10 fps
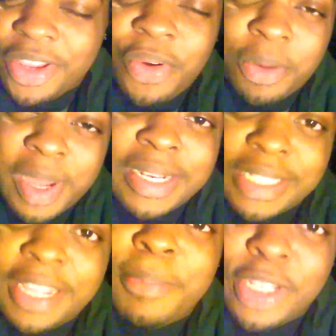You know what I'm about to
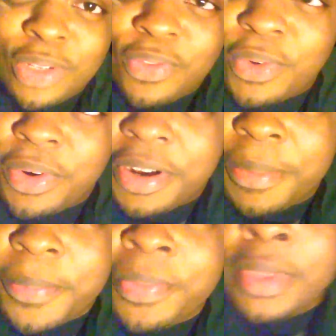say, mess some food up.